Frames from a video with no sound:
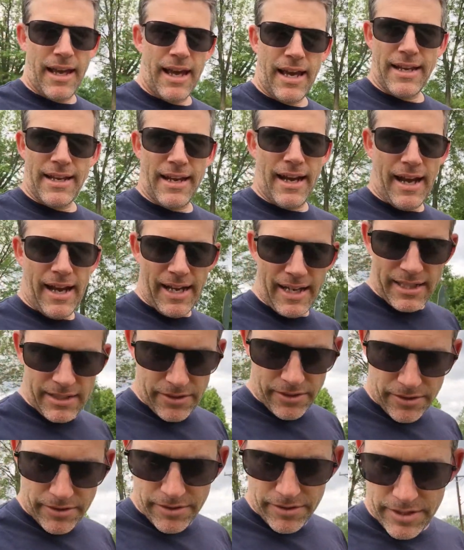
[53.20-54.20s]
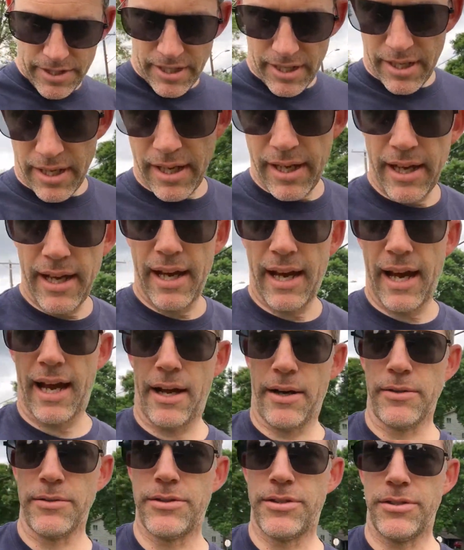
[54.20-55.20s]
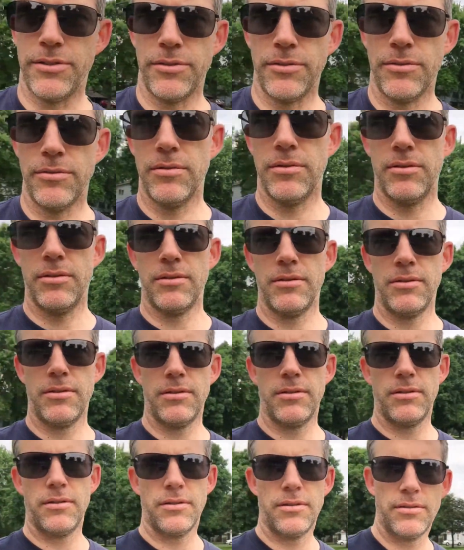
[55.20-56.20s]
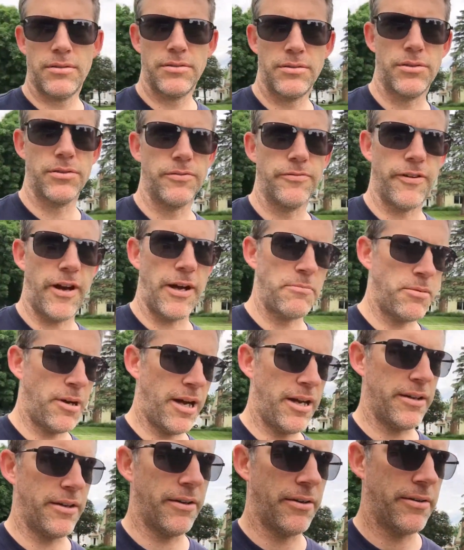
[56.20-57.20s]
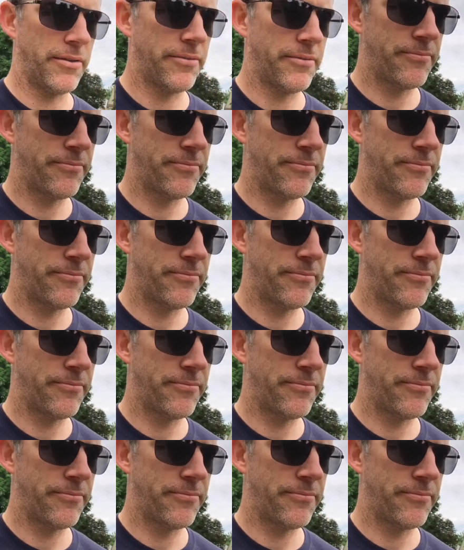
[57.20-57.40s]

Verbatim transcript: and I learned how to do vibrato.